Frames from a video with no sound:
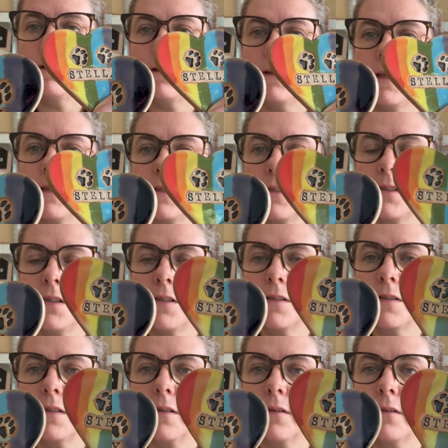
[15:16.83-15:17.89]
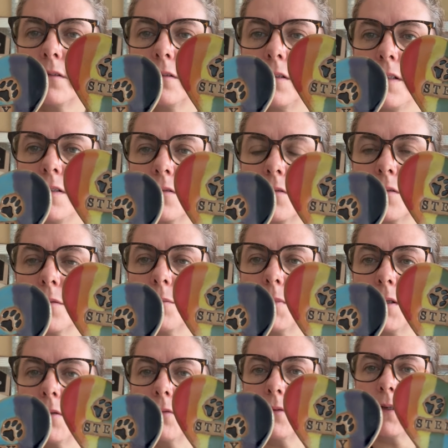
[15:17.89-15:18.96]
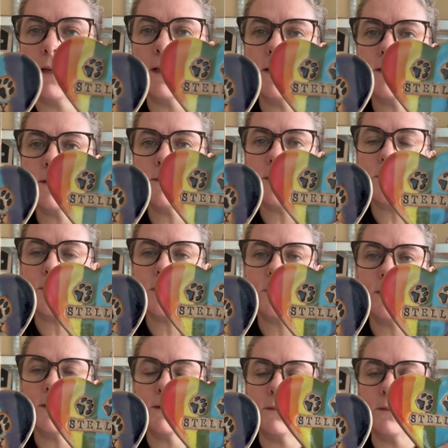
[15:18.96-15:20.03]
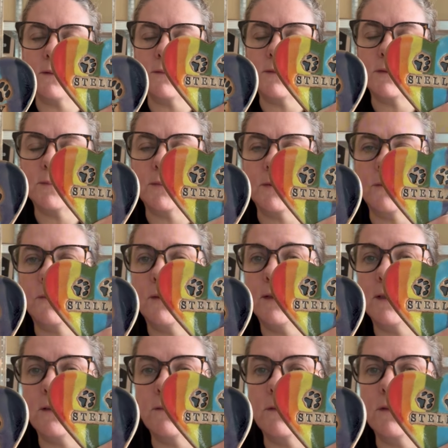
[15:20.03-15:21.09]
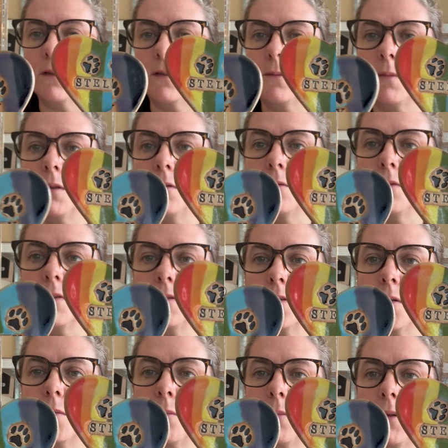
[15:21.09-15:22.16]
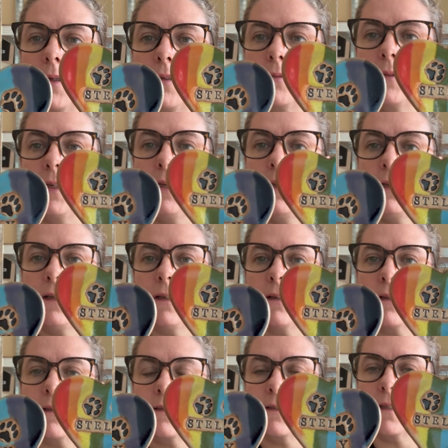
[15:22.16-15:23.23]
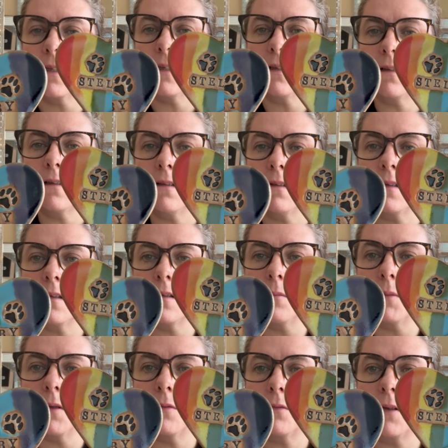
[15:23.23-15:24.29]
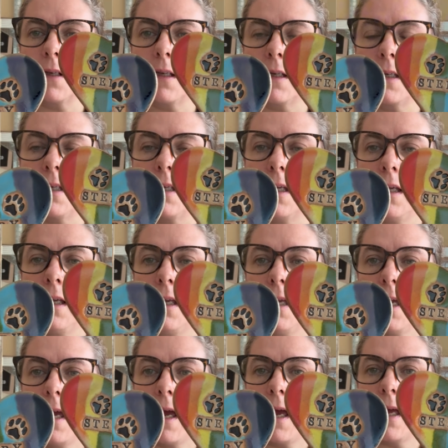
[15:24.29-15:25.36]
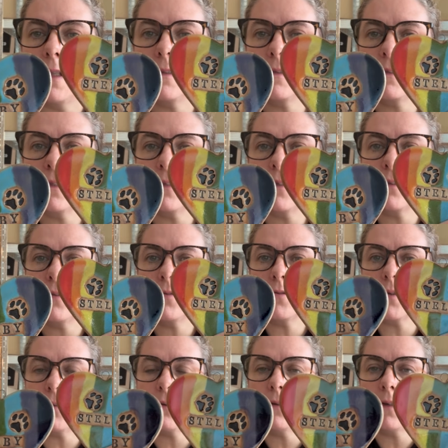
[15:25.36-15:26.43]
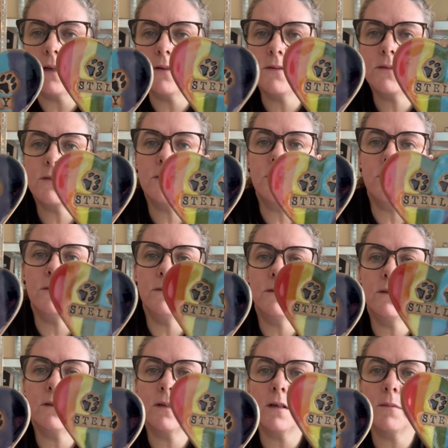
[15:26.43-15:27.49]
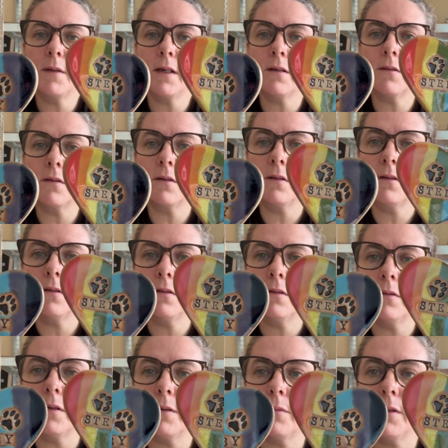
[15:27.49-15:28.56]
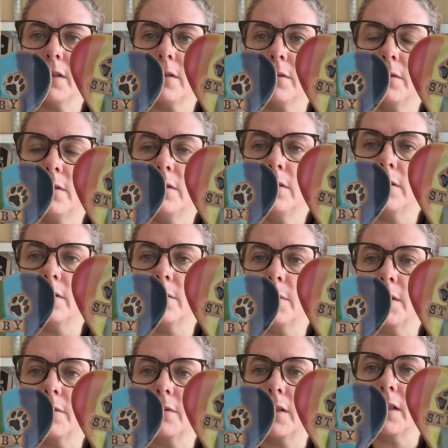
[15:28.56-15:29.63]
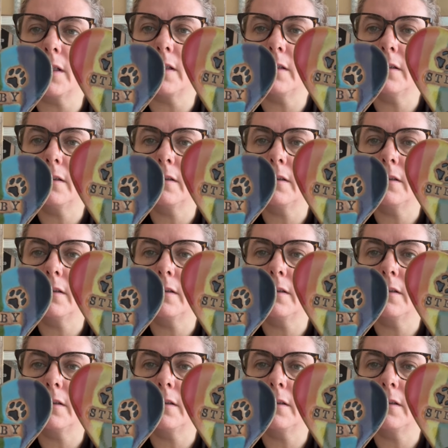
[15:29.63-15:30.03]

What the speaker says: These are just these are on a buff clay. Sometimes I wonder whether to put white engobe over the top, but like I say, I like the buff clay, and the stroke and coats do come out quite well on the buff clay.